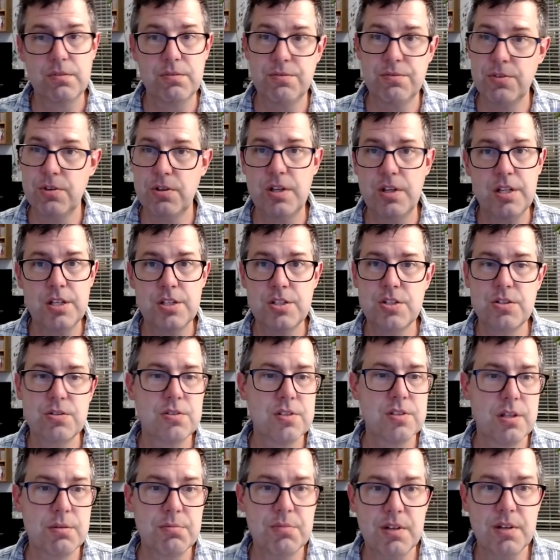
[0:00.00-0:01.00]
for
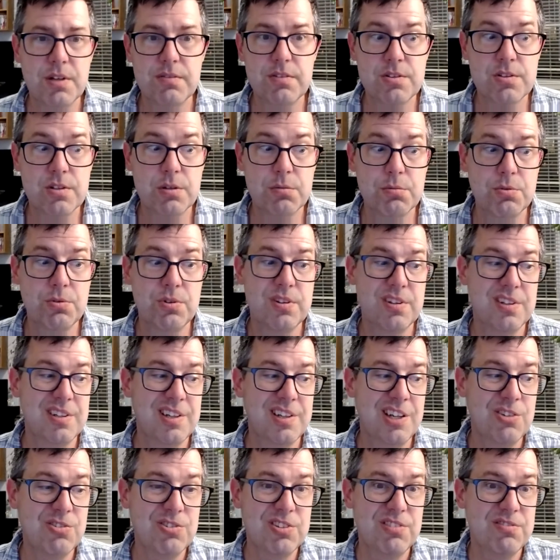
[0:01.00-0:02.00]
issues I'm having trouble with. And
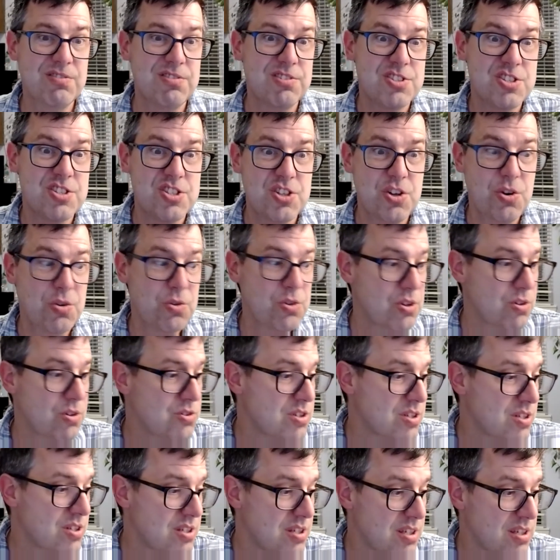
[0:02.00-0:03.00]
I don't even show
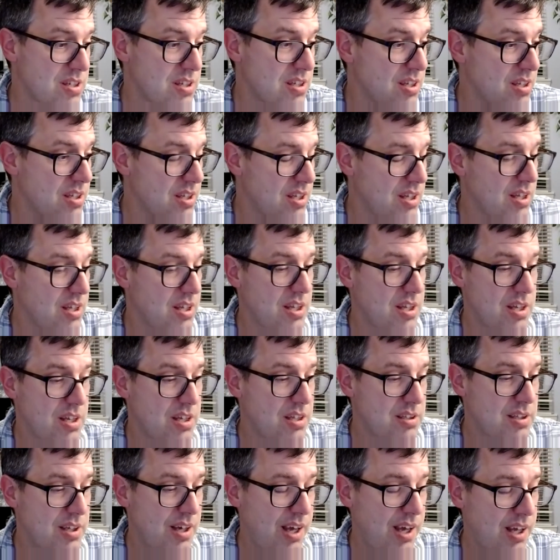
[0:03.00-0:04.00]
those
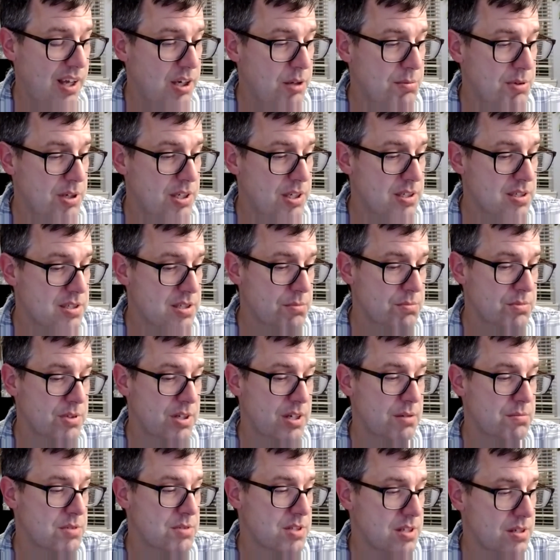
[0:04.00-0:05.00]
to anybody
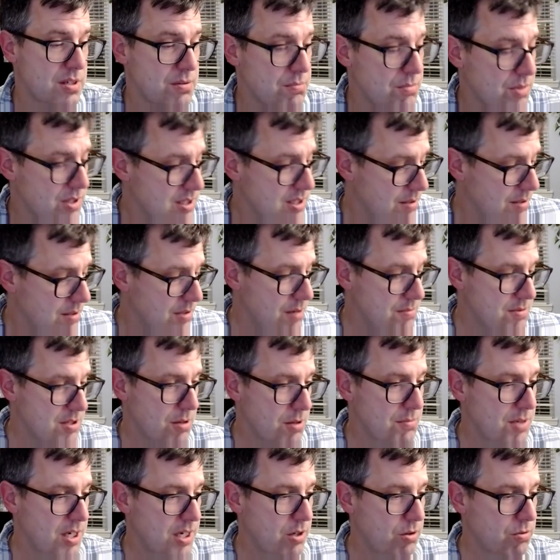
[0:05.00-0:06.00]
sometimes, but sometimes
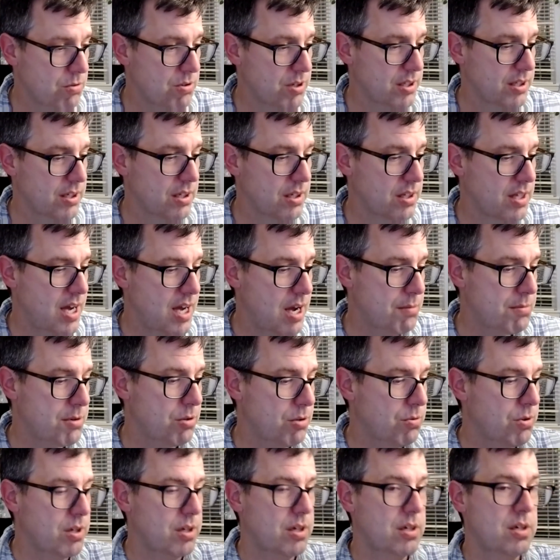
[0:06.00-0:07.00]
I'll make a really
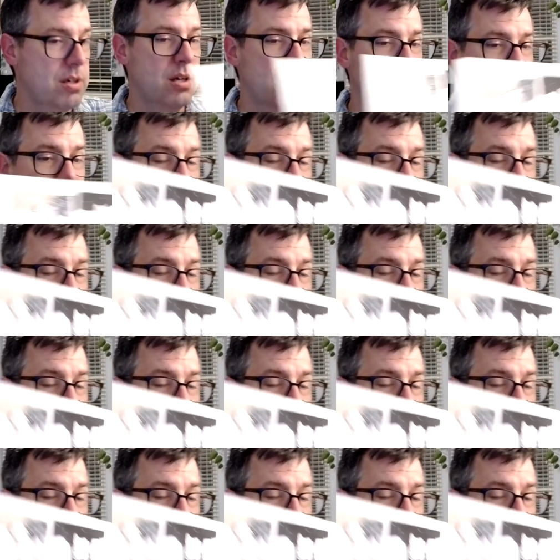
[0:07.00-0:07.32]
elaborate one.